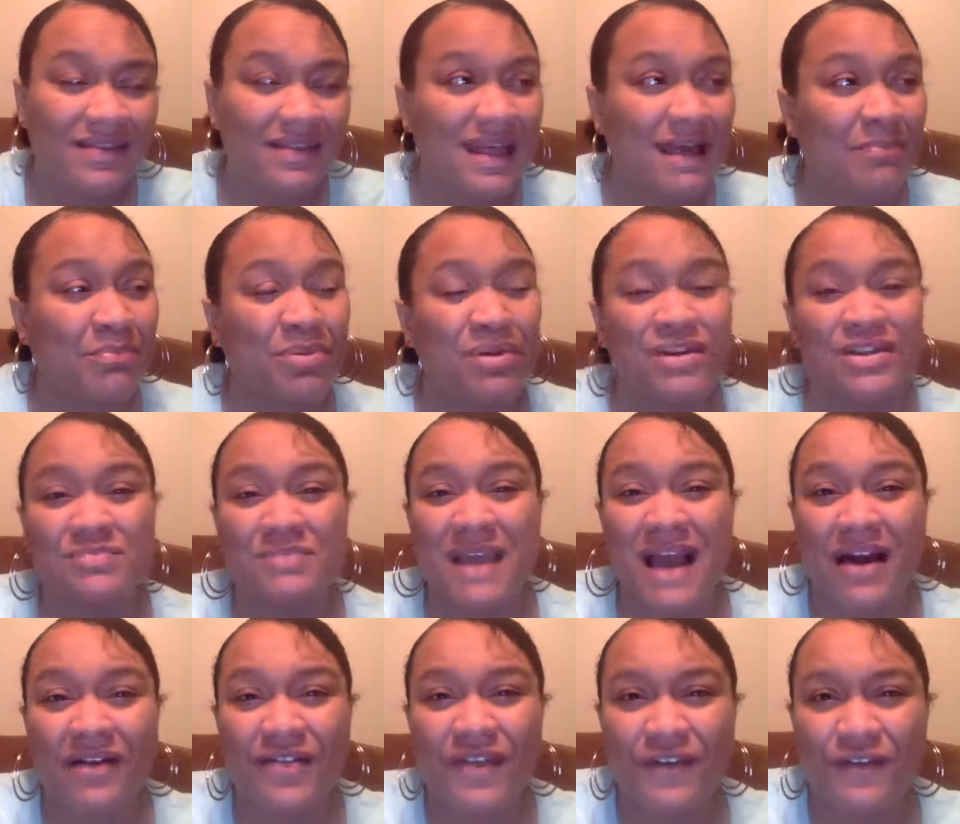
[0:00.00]
that puts me
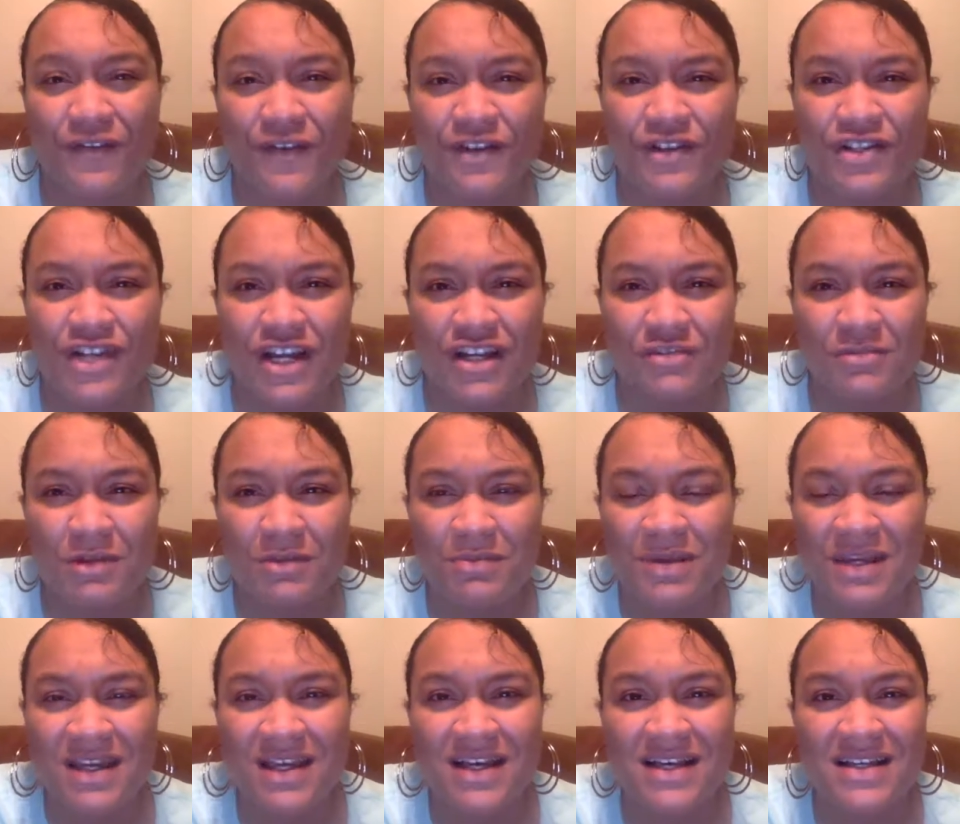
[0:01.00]
out there for judgment,
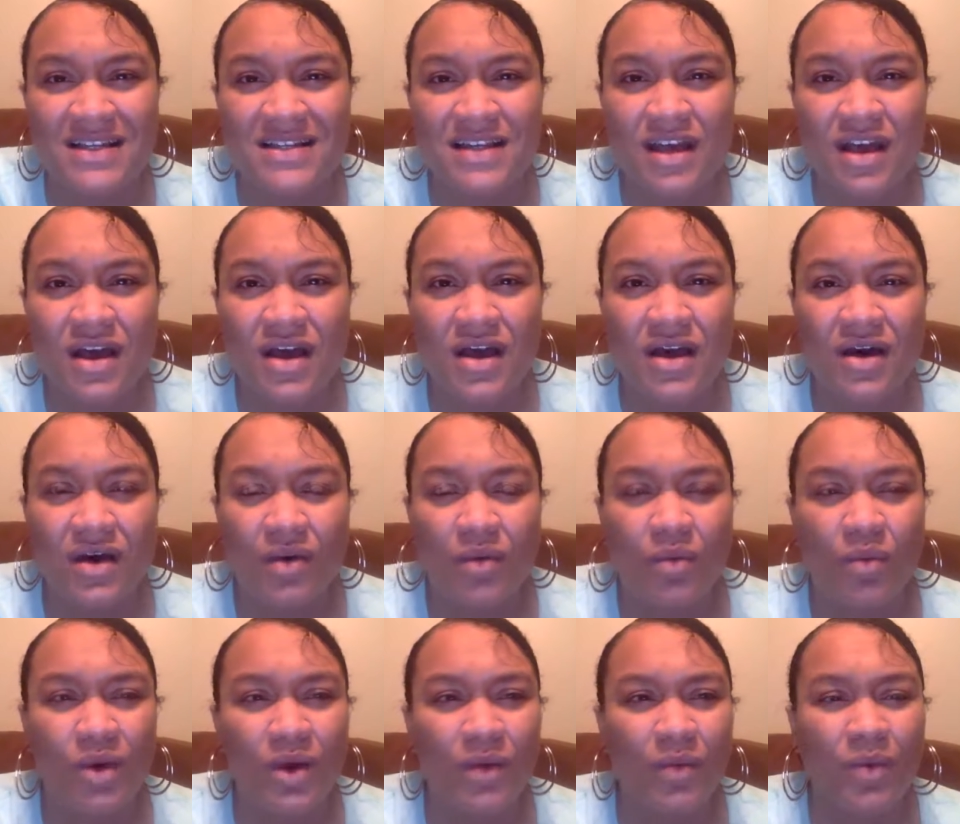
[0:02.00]
because
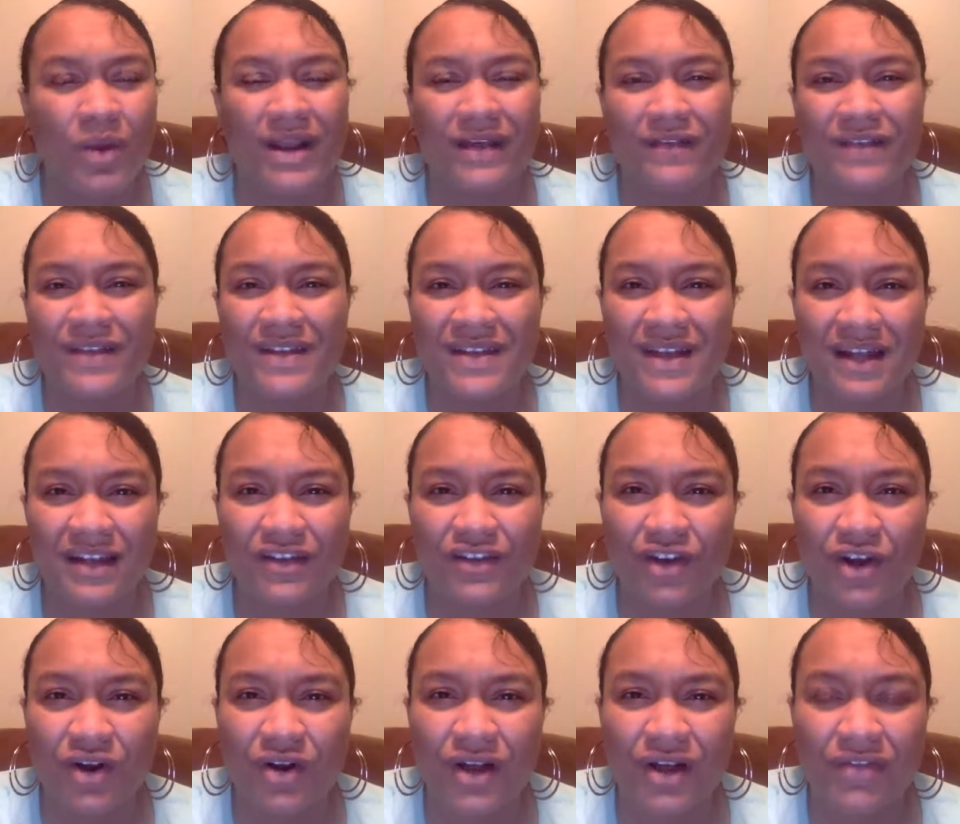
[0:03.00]
what if it doesn't
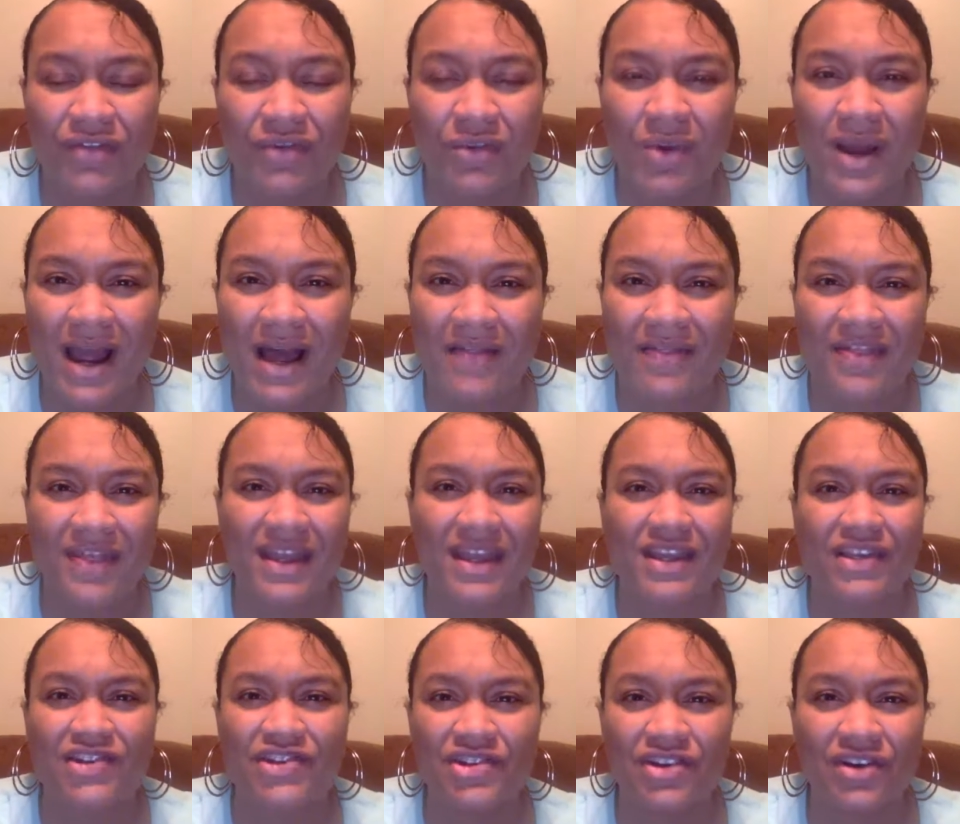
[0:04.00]
turn out the way I
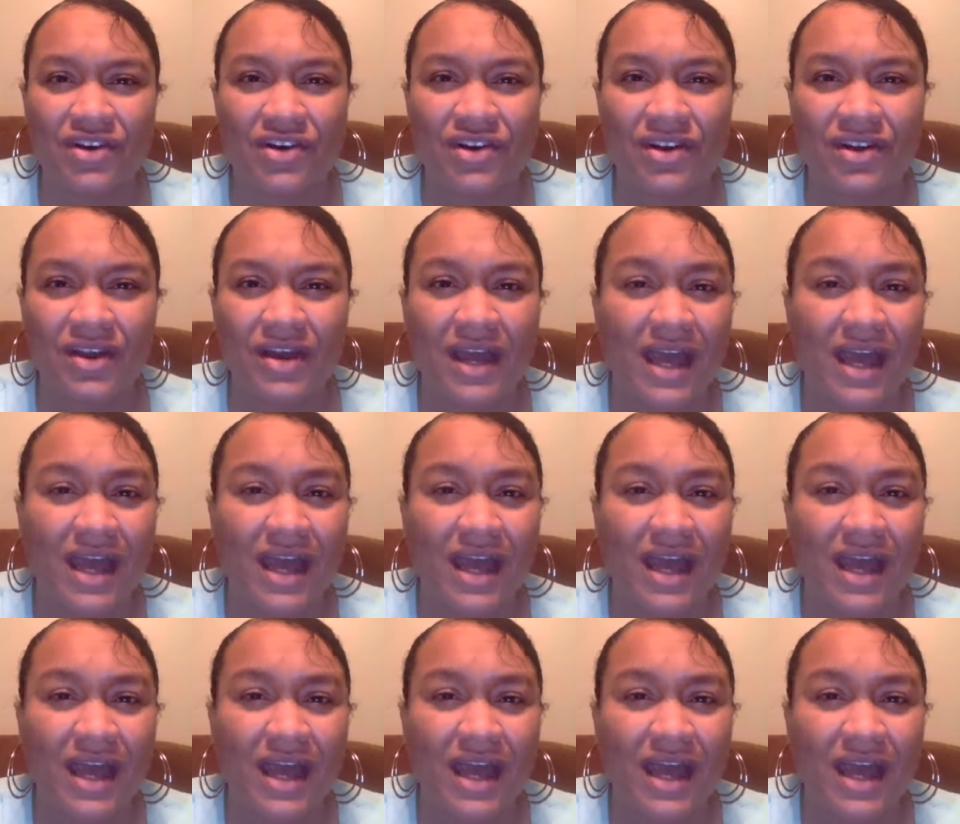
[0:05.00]
think it should?